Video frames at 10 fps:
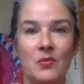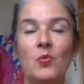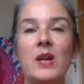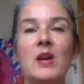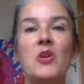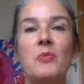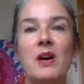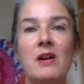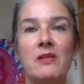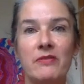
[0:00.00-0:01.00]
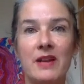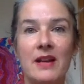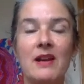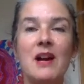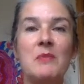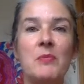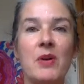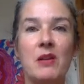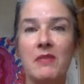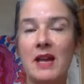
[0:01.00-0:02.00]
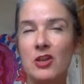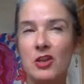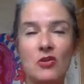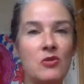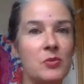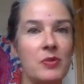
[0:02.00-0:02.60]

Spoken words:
We are a part of that. I'm a part of that. You're